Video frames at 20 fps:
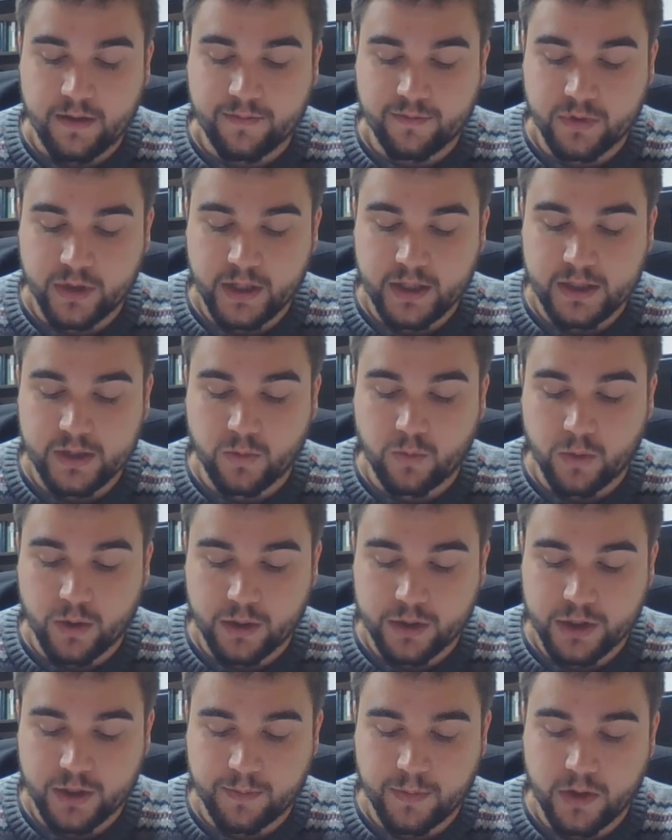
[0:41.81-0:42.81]
free to
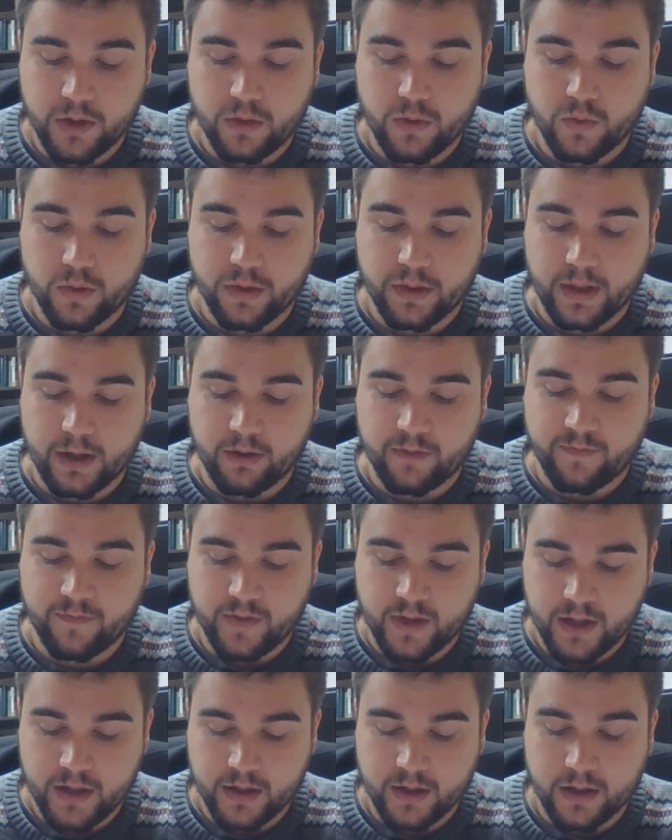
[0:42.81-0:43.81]
worship you without
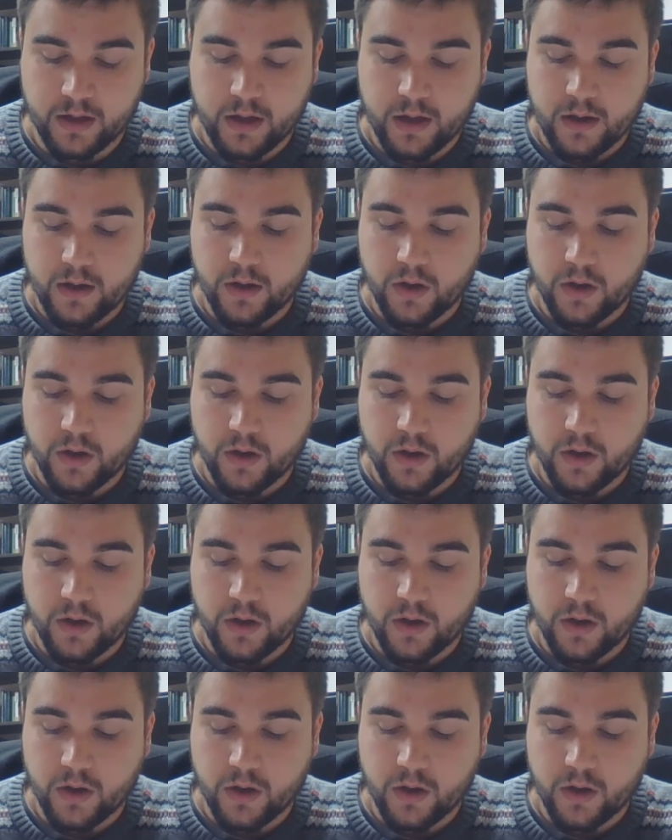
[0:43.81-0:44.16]
fear,